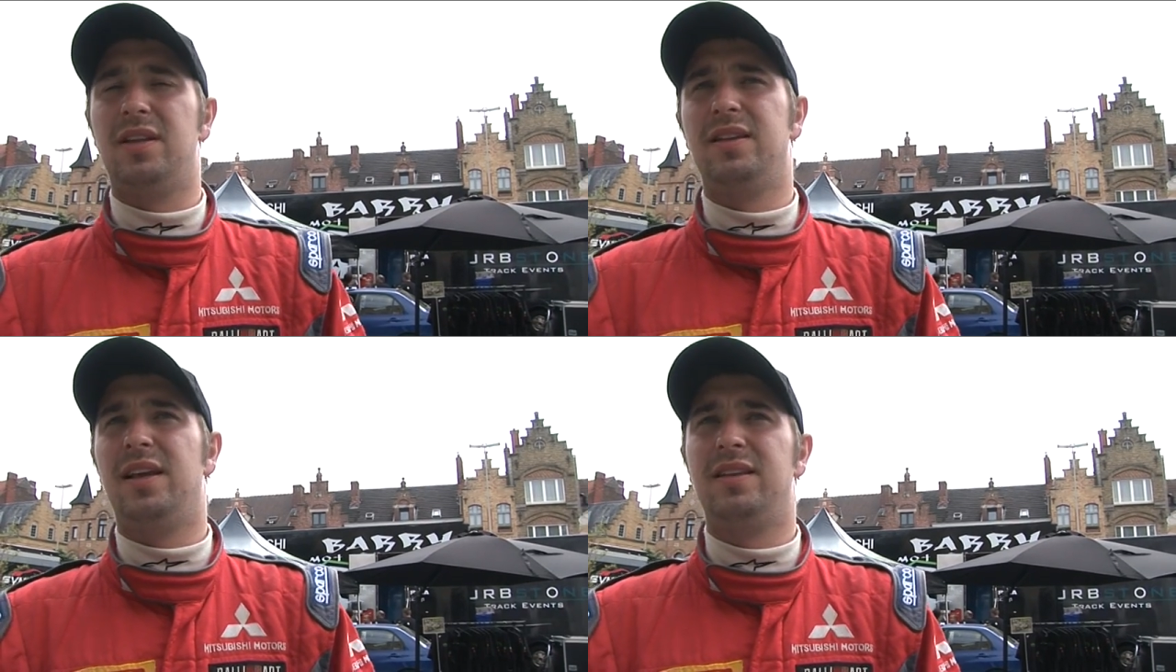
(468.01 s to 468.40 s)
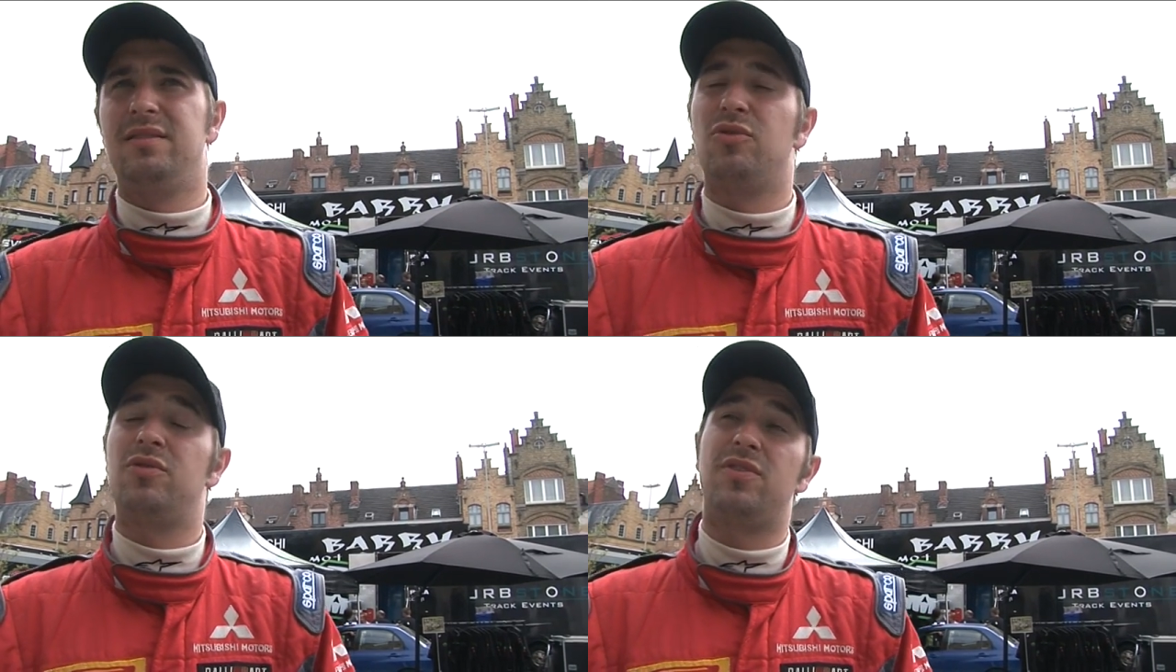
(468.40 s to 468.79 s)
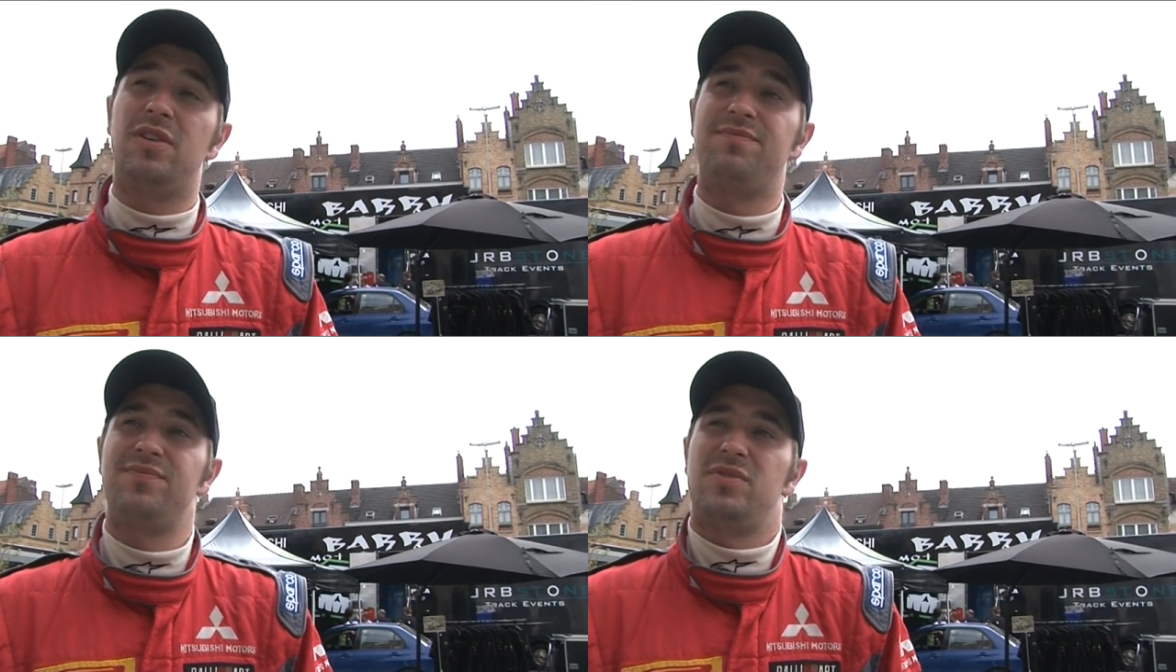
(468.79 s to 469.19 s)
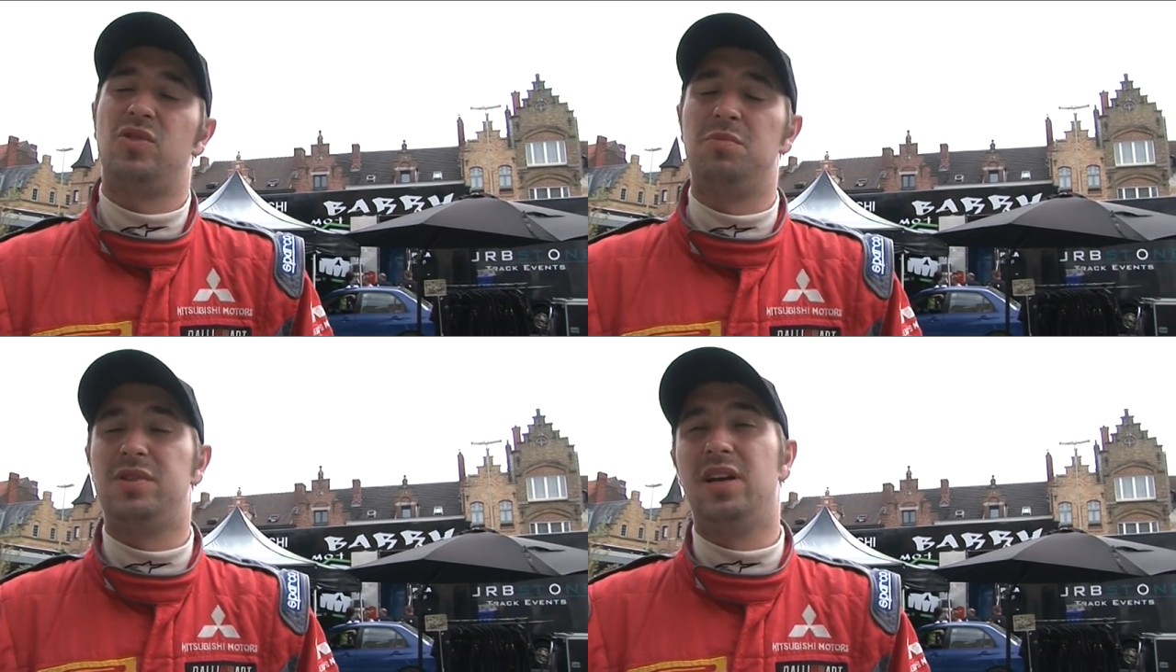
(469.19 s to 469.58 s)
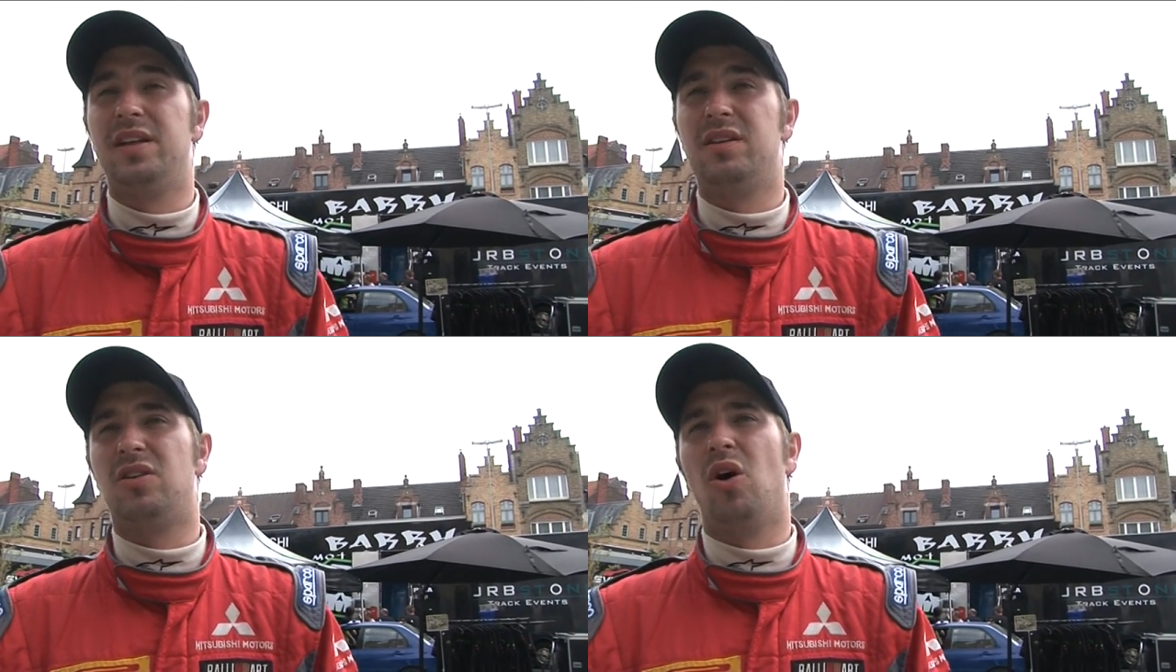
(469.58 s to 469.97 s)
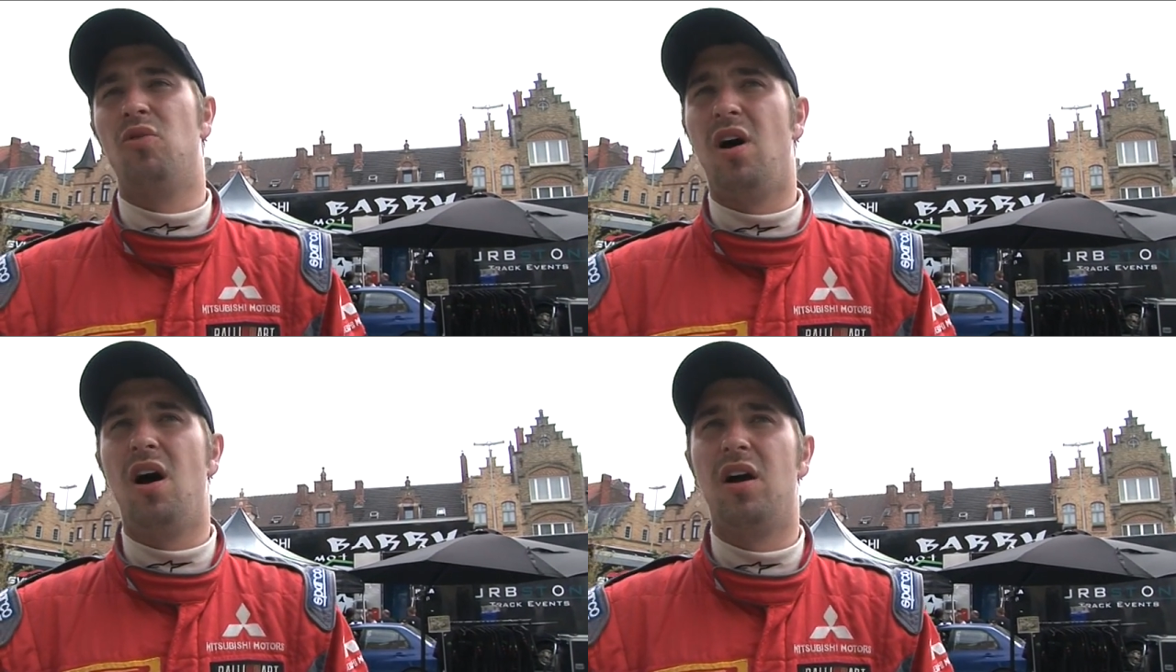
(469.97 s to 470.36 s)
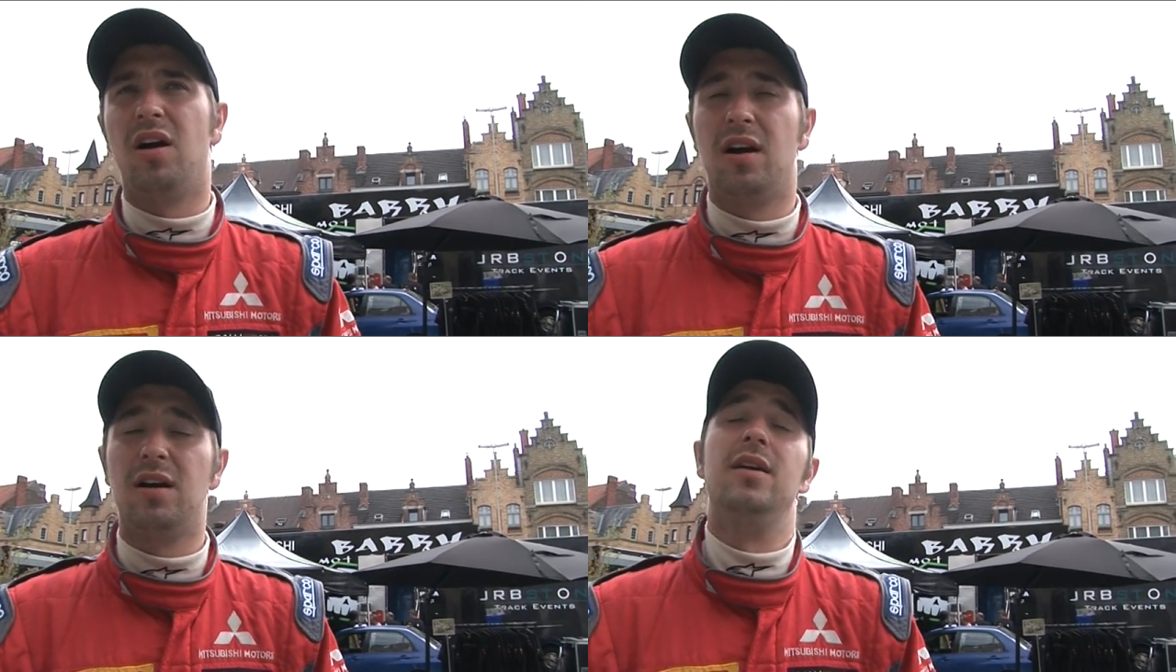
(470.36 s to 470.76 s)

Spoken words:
and then just for something silly to go wrong, or